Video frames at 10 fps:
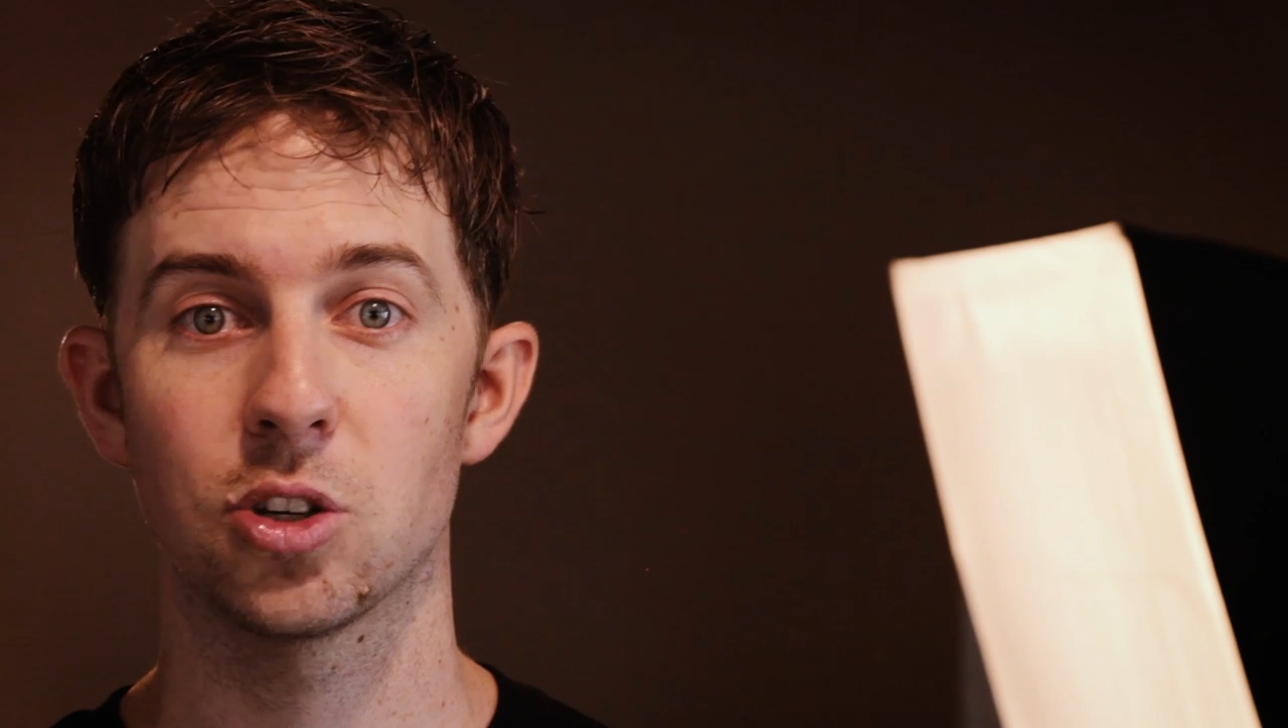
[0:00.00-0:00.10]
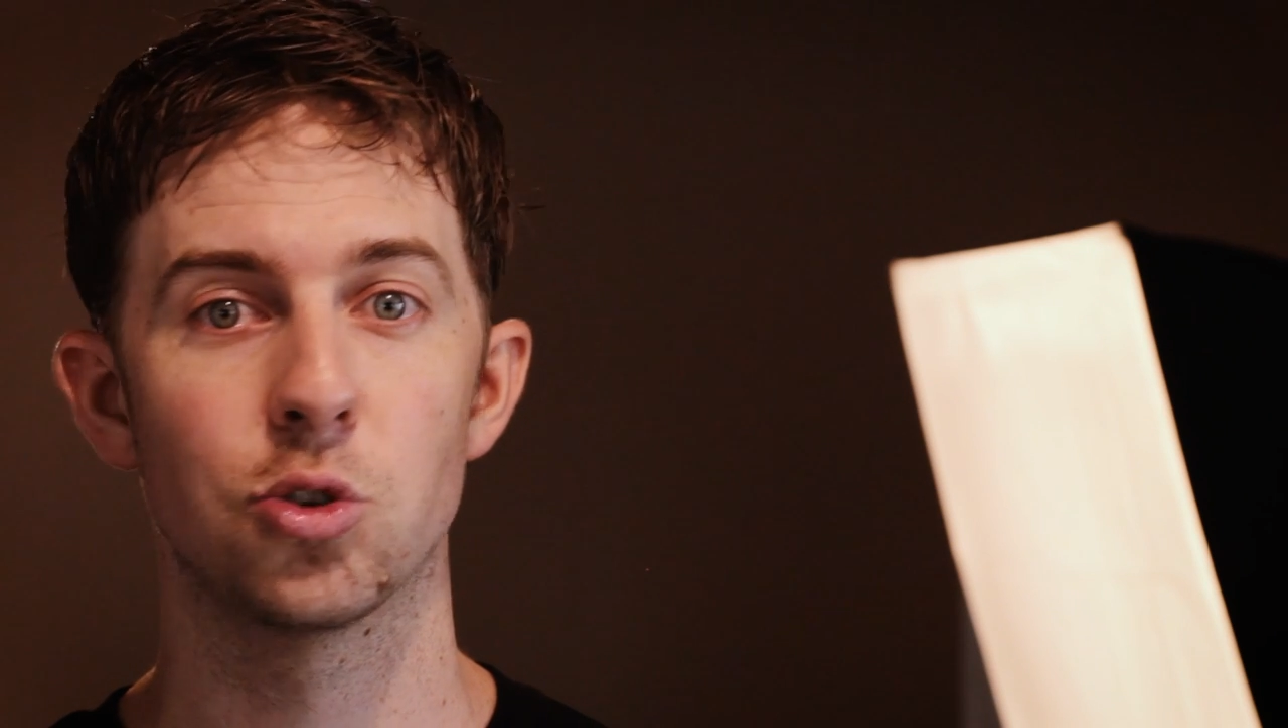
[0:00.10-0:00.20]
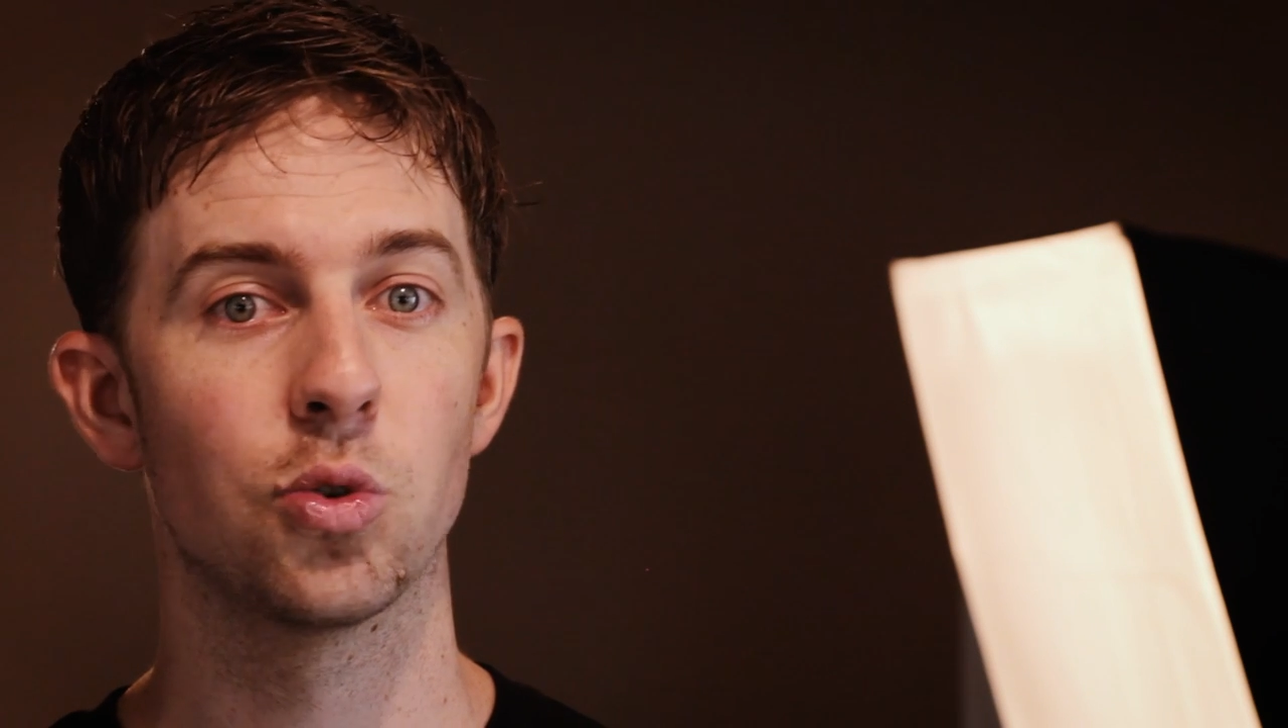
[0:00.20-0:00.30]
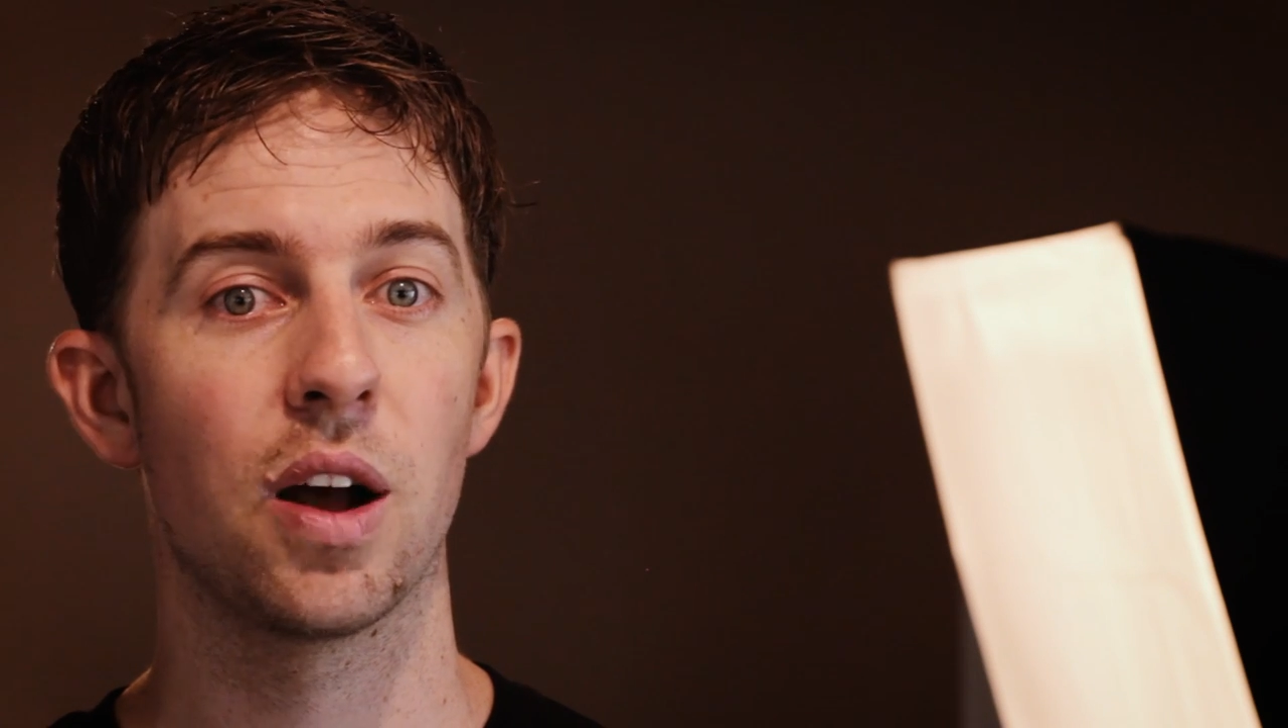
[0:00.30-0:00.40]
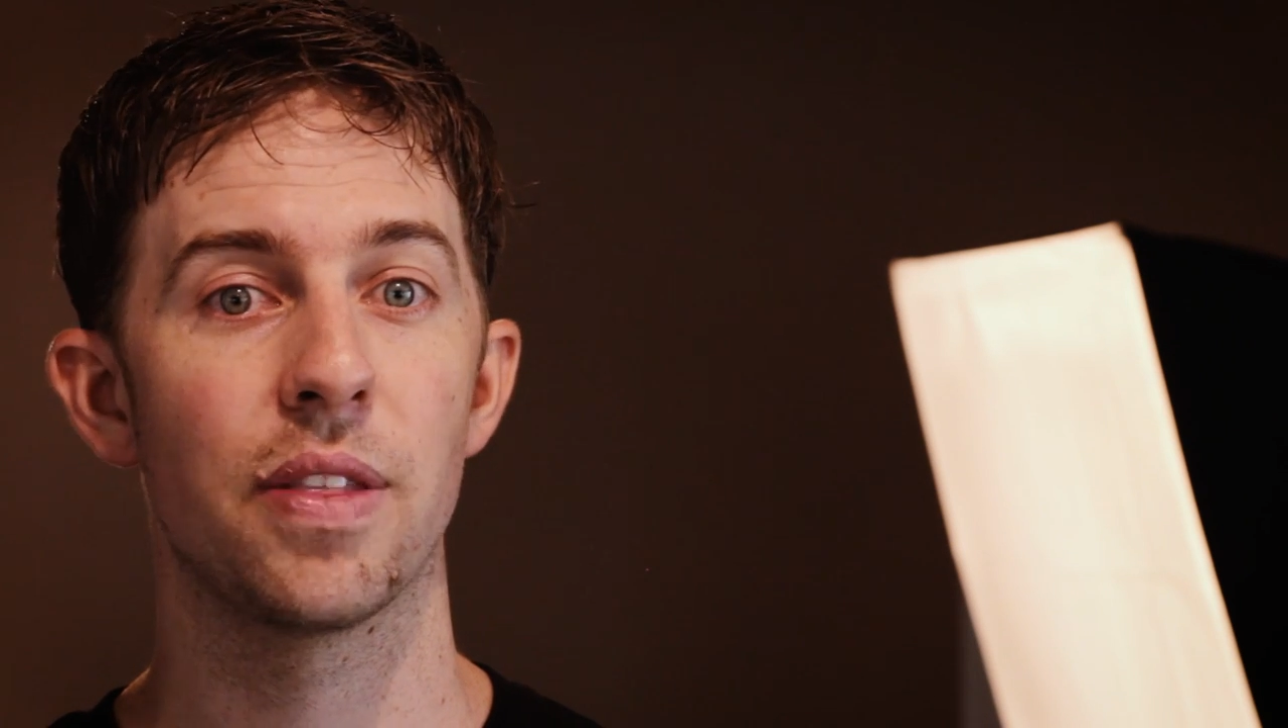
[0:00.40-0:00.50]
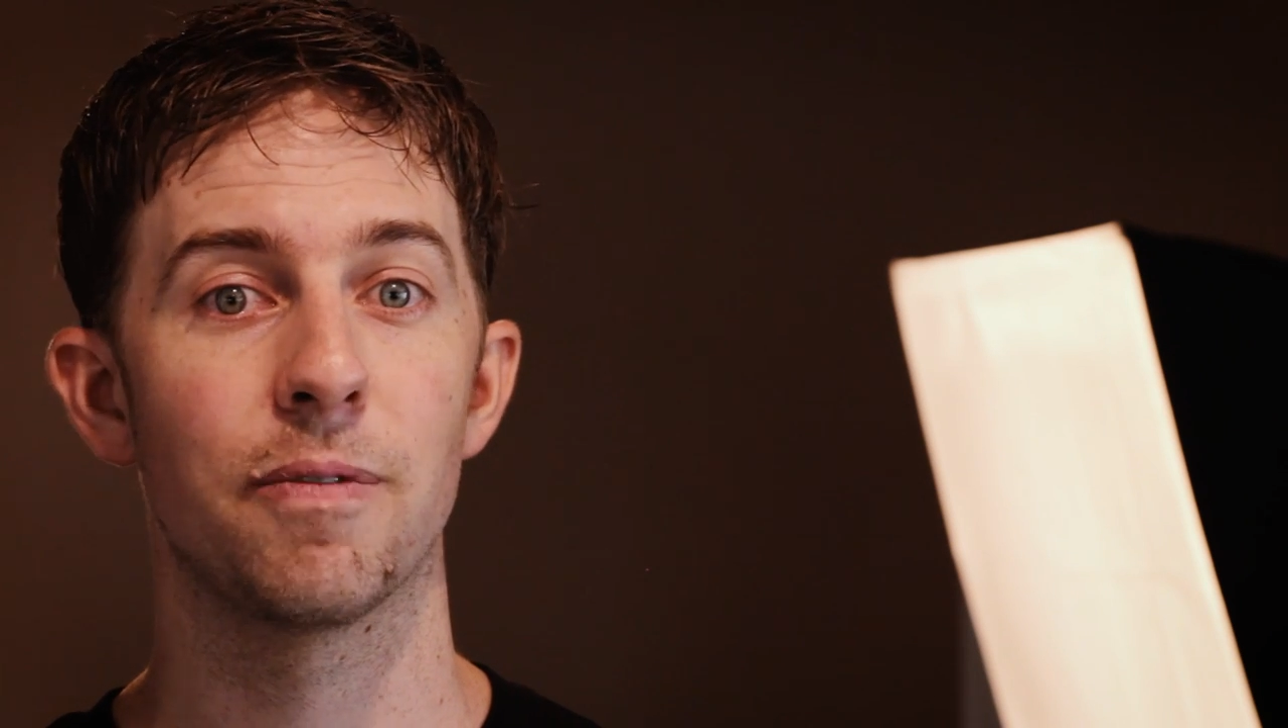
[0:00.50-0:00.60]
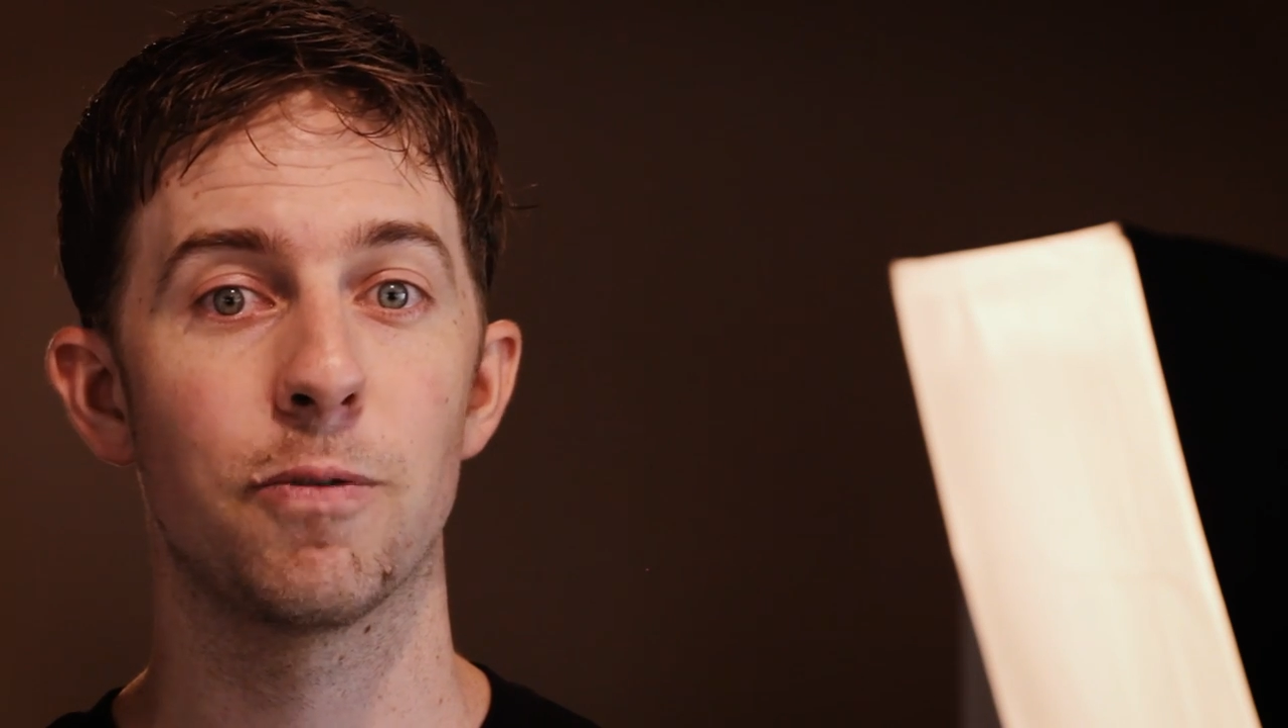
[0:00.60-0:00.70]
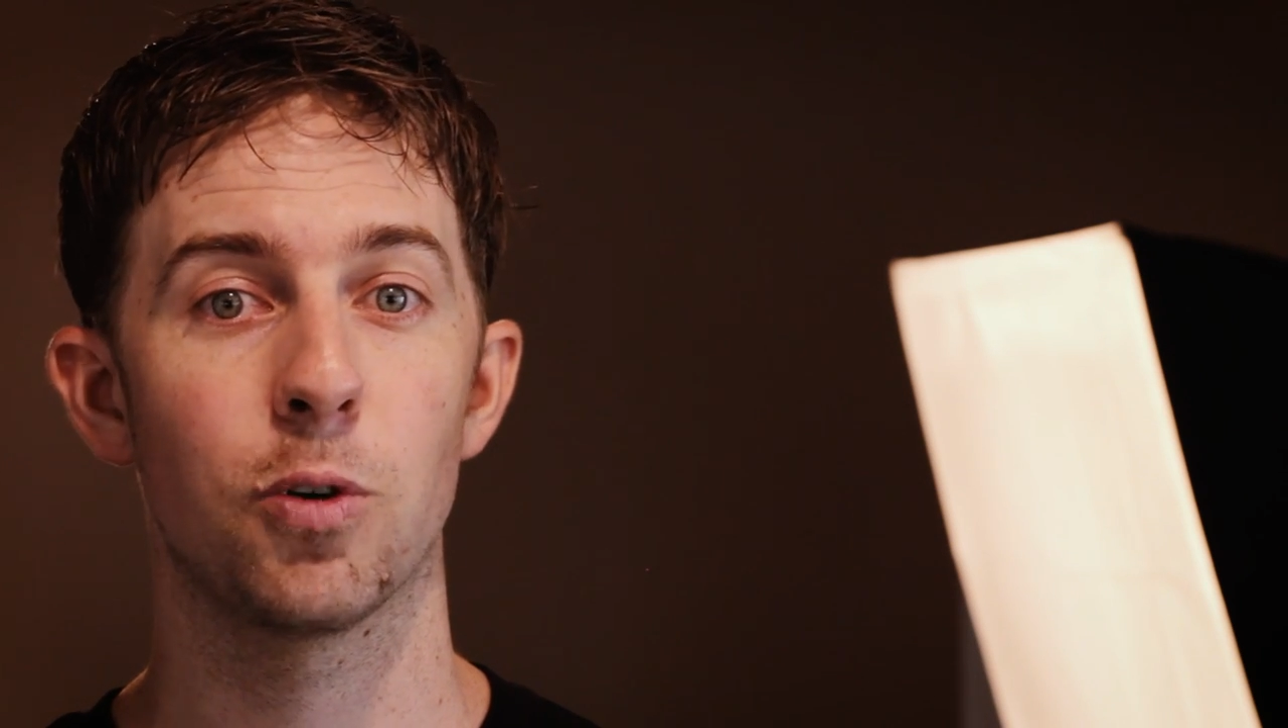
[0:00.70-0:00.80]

to draw them